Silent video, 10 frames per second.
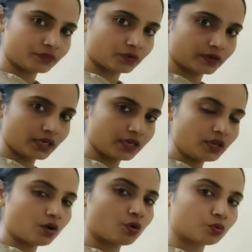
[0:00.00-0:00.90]
okay,
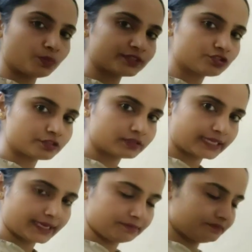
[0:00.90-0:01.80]
or which
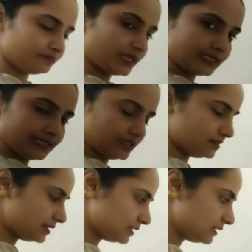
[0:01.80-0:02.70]
time. That's it,
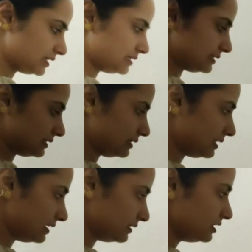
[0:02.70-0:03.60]
nothing else than
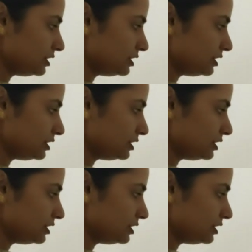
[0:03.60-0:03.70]
that.